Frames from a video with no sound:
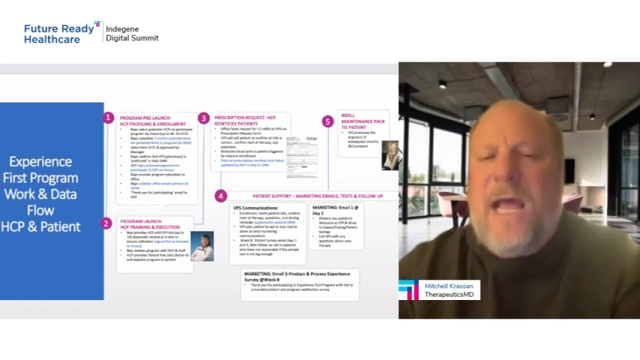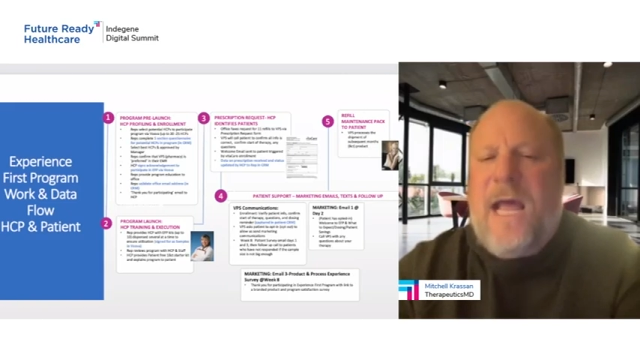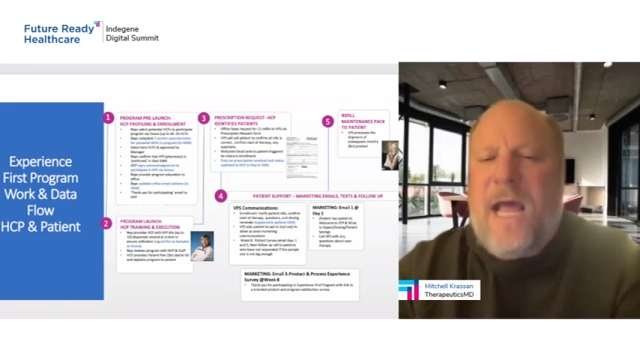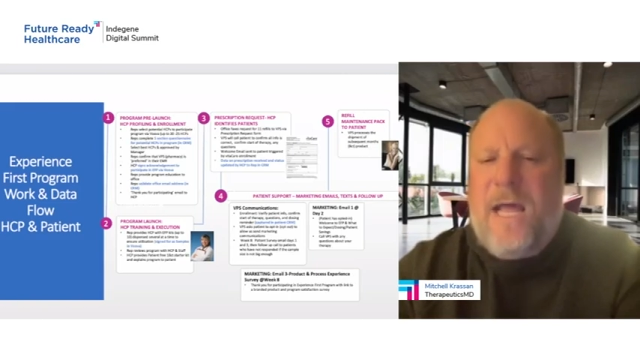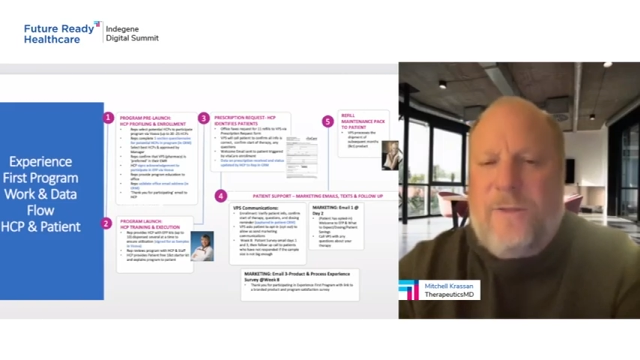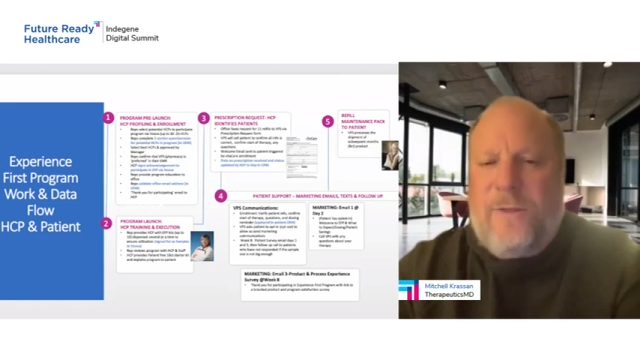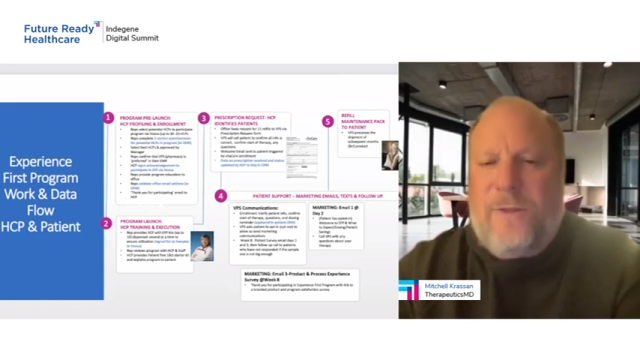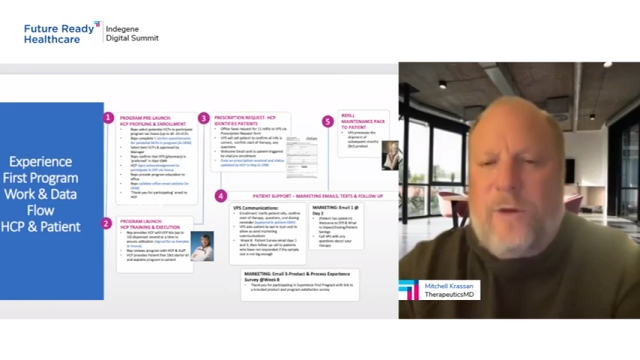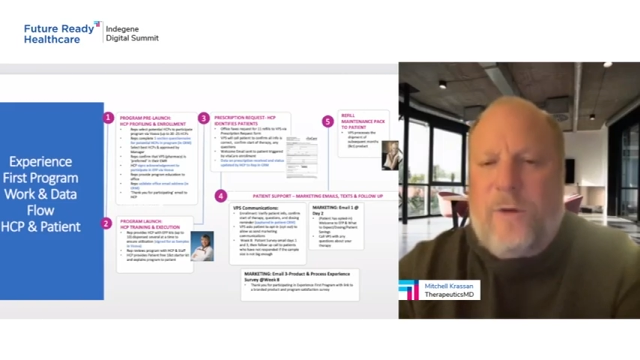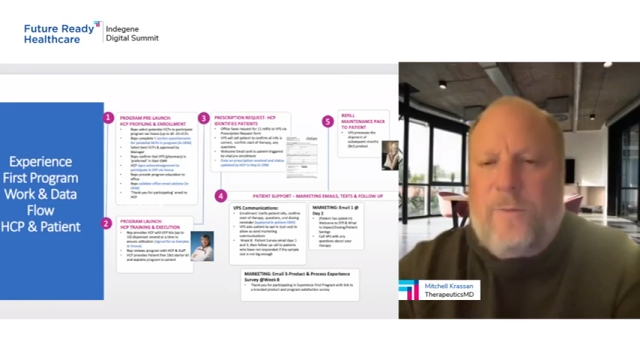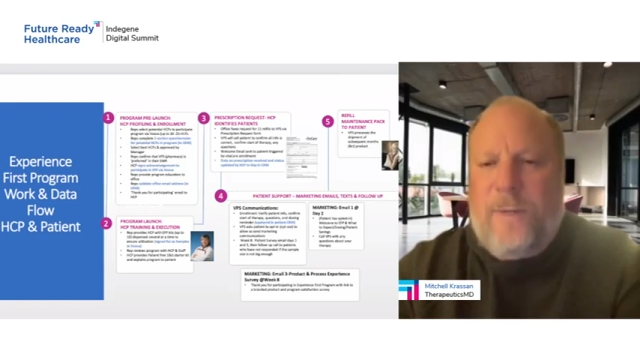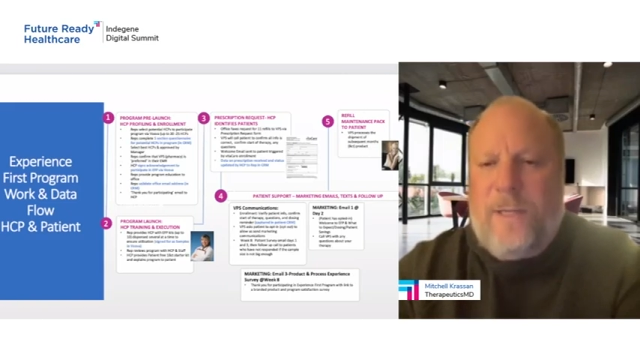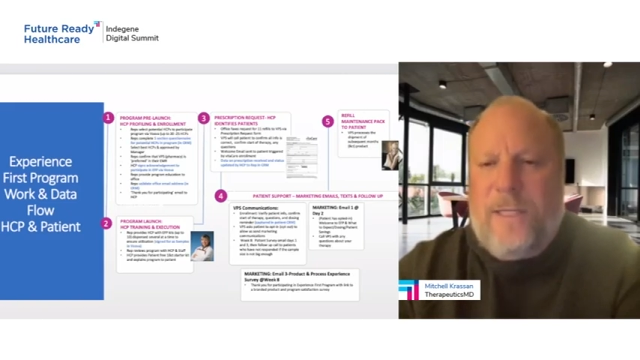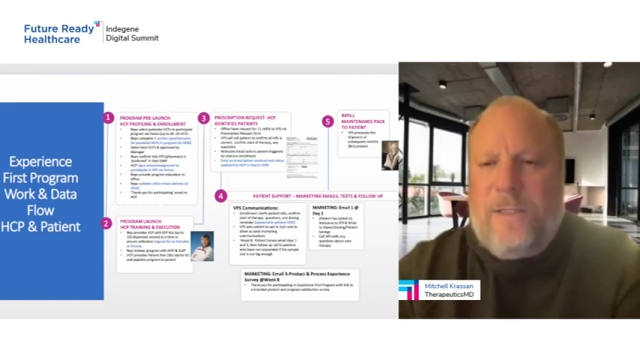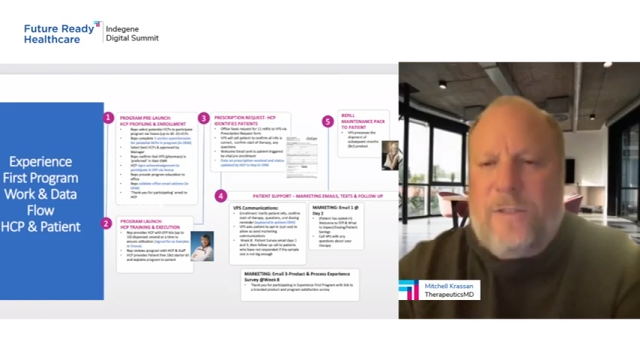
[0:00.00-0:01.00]
and the
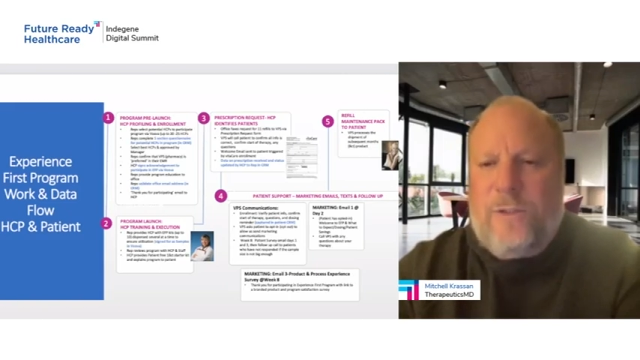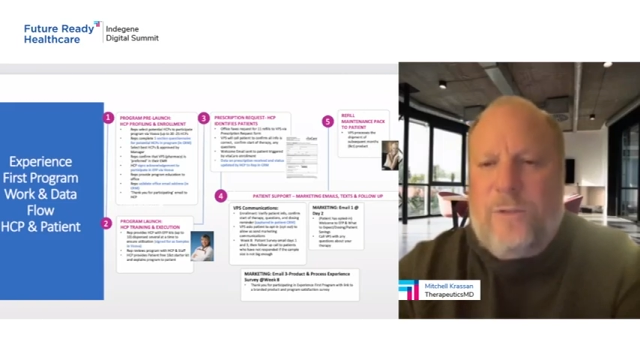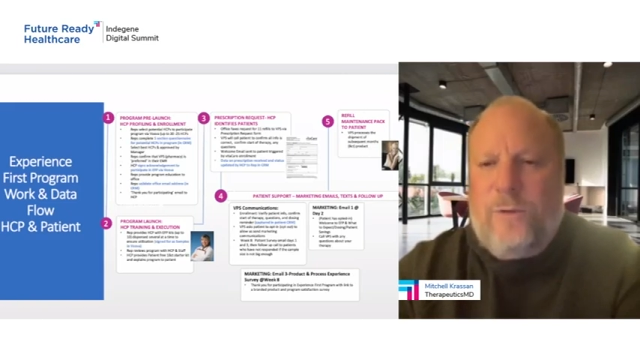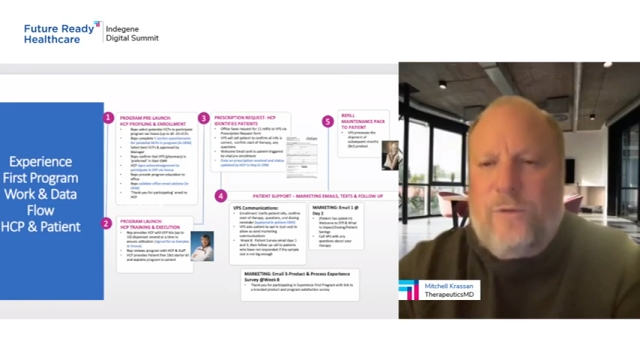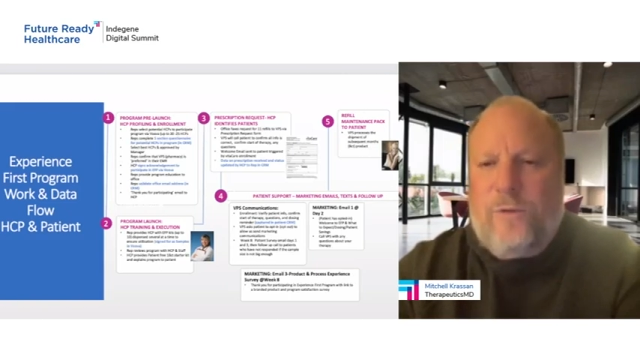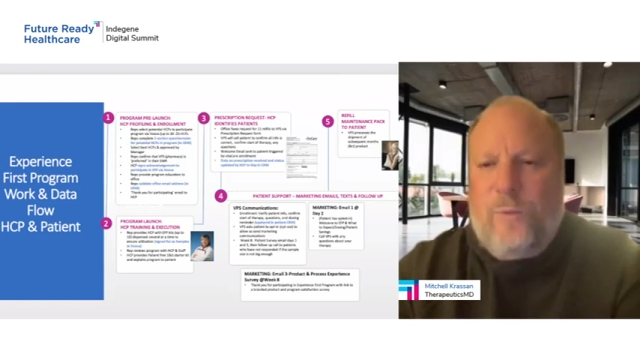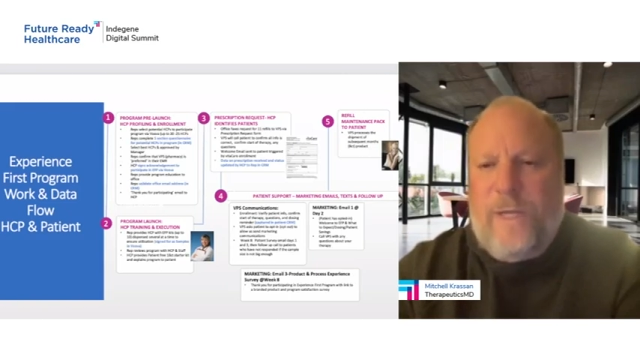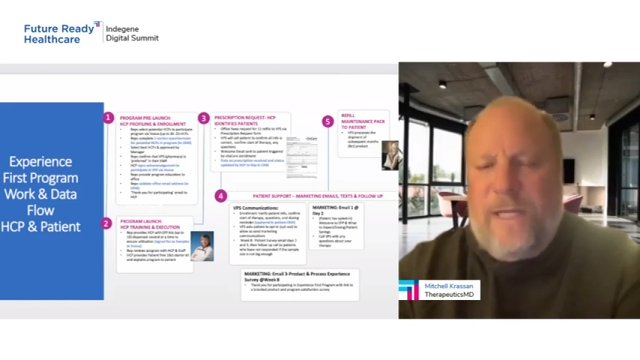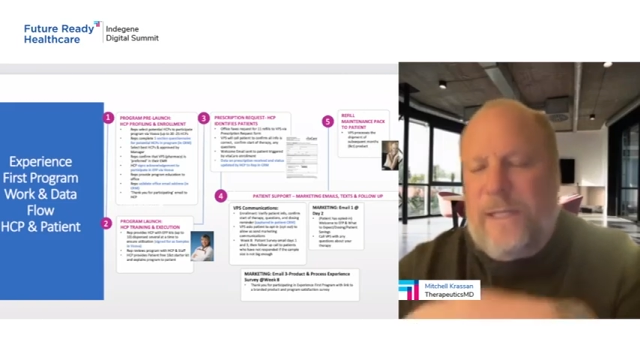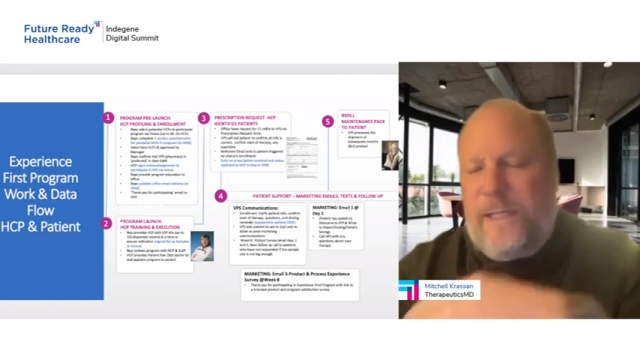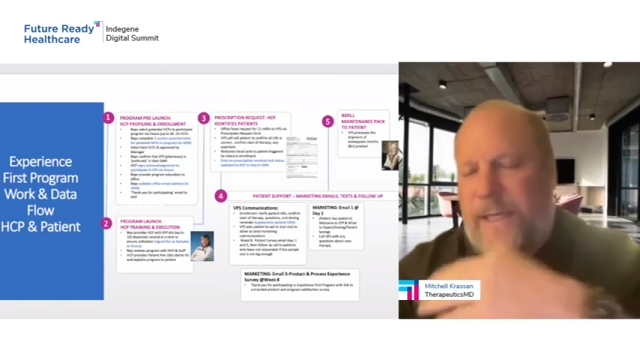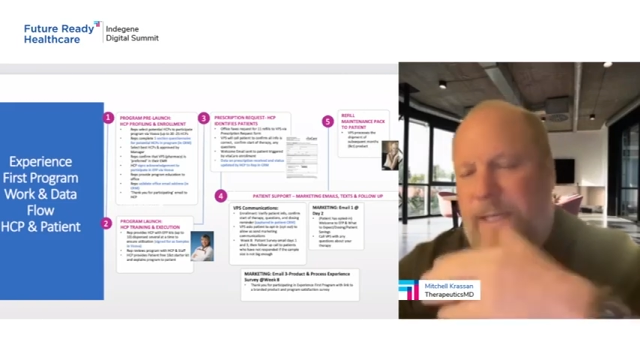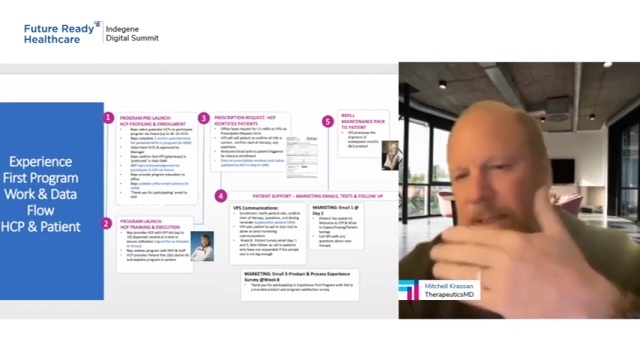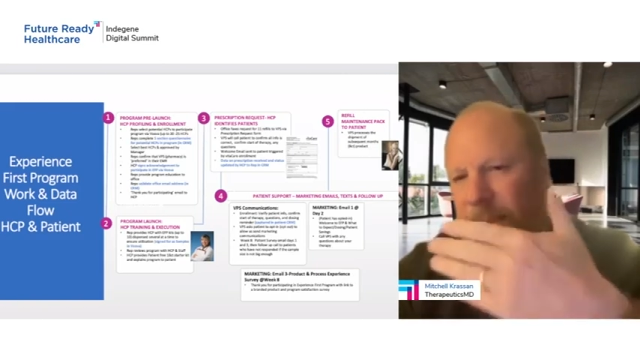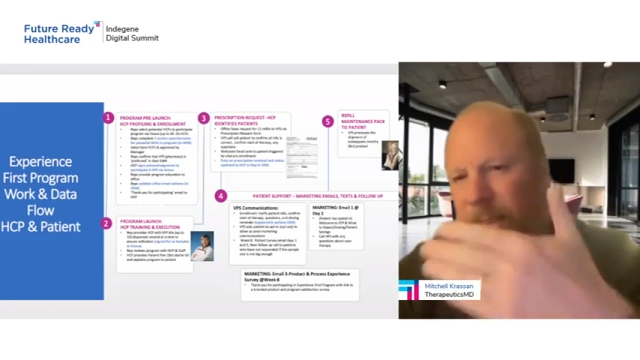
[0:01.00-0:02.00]
therapy is used
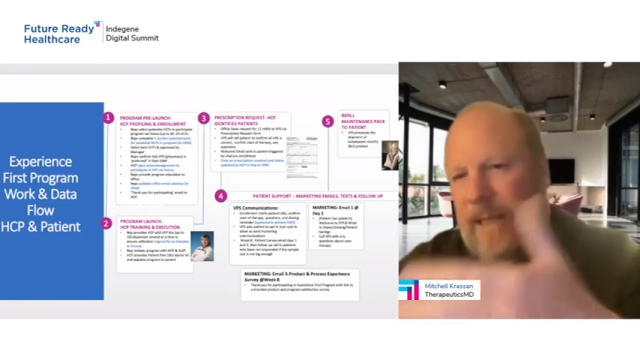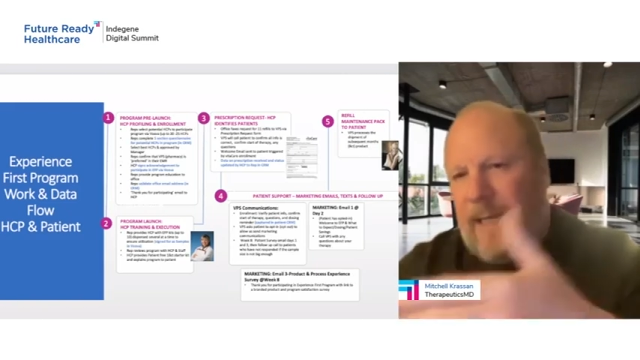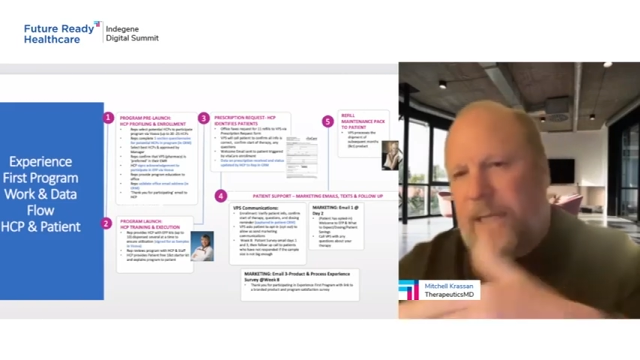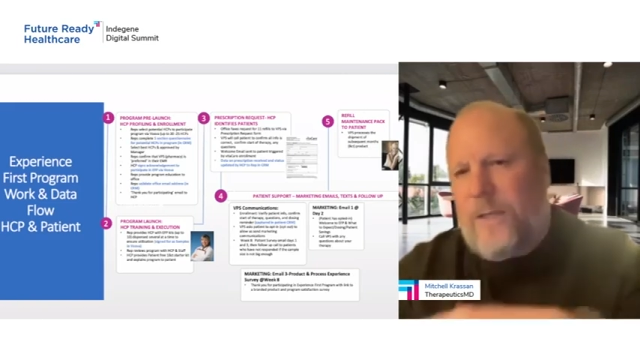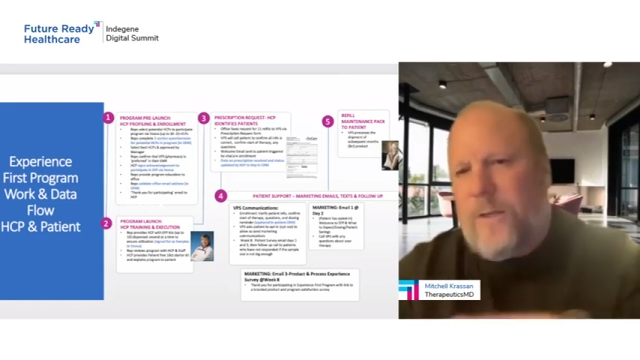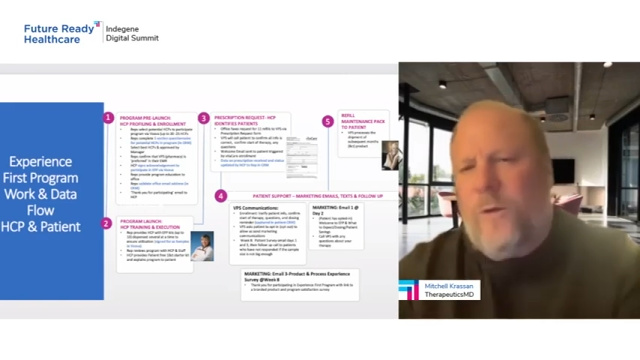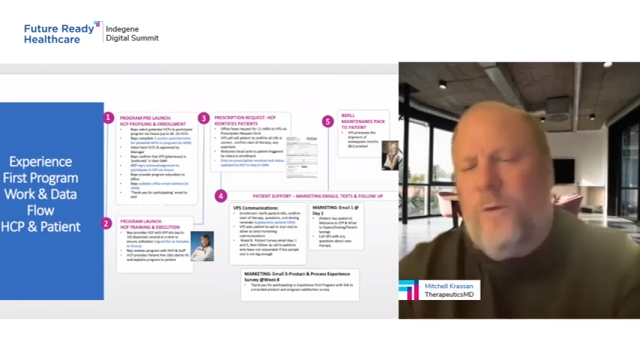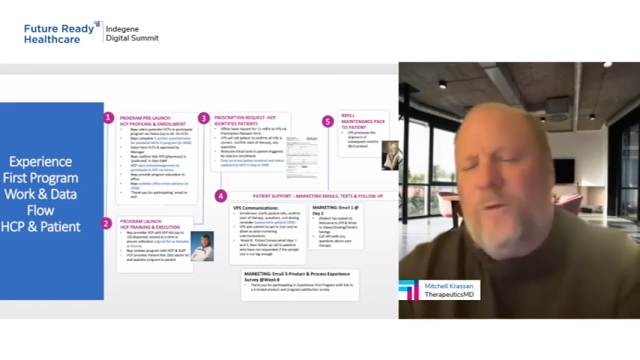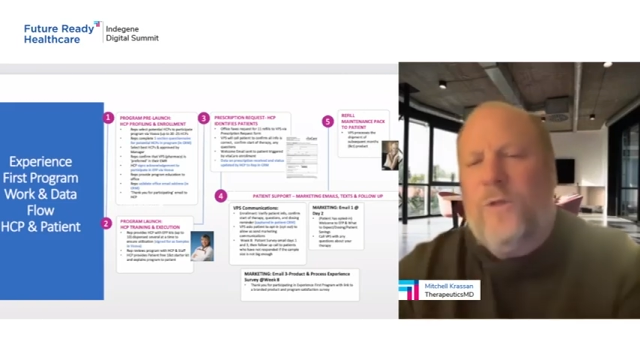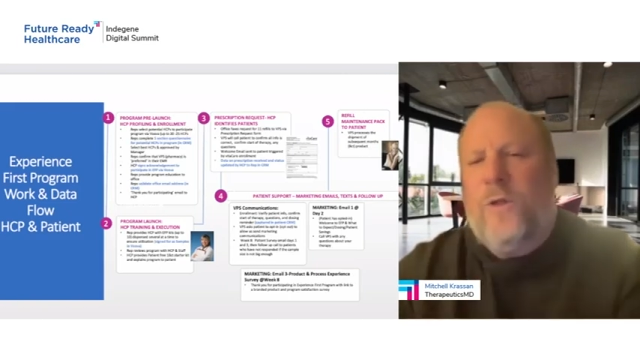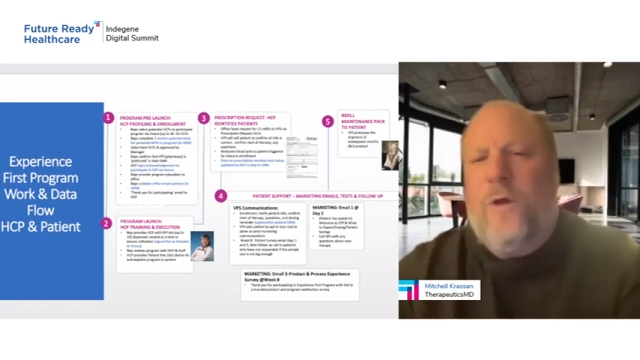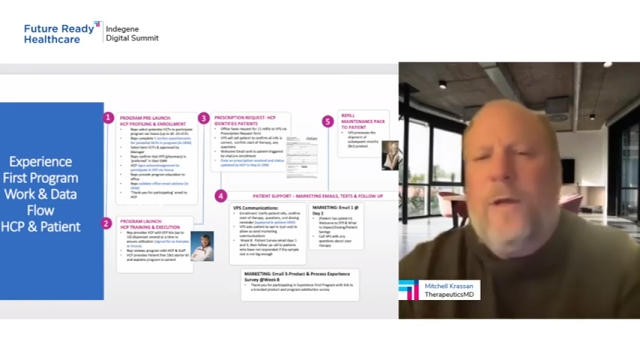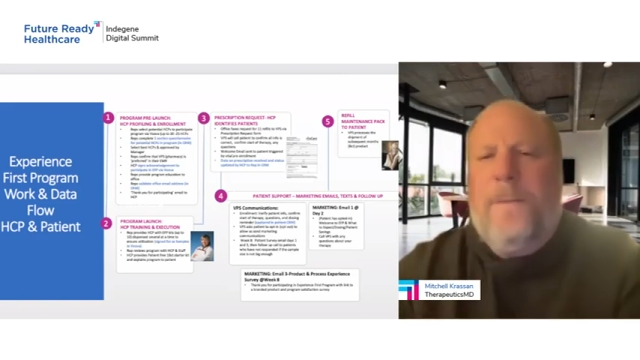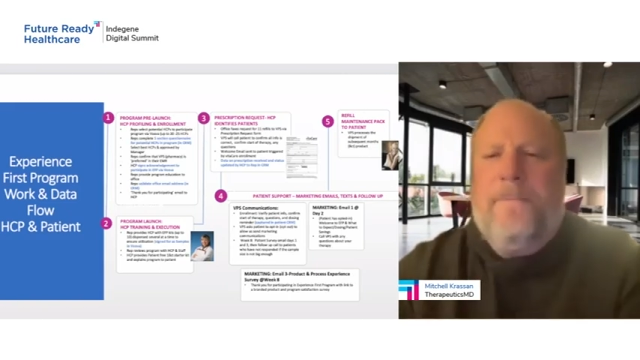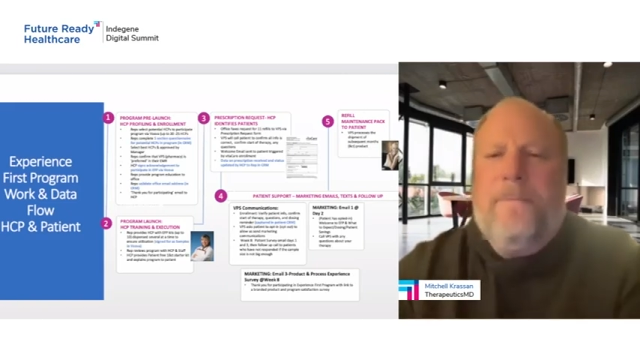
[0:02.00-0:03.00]
weekly and goes
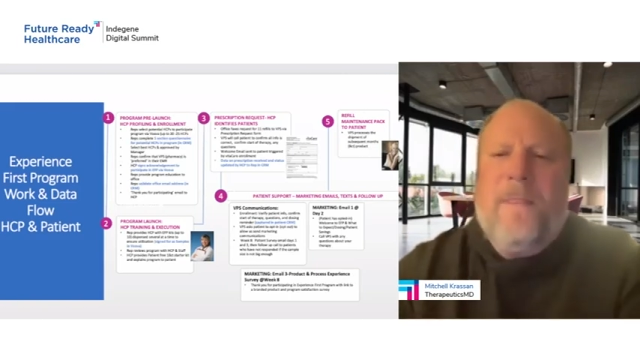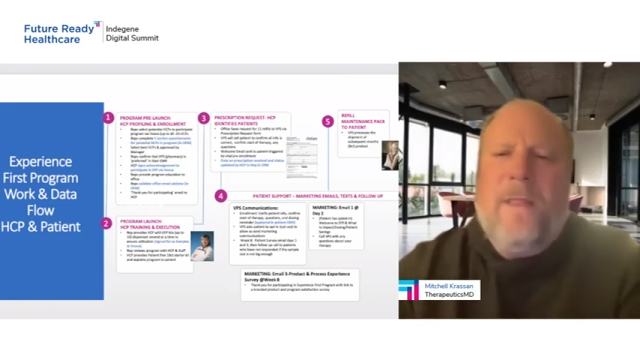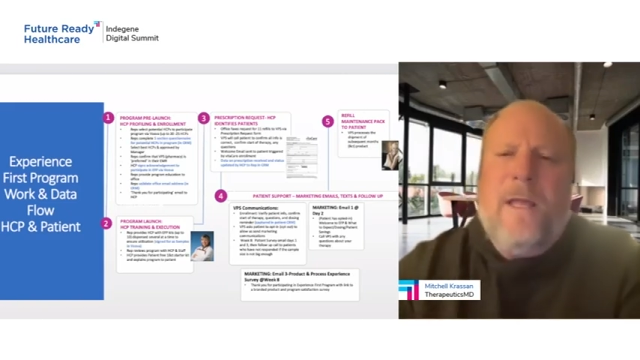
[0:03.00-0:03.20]
on.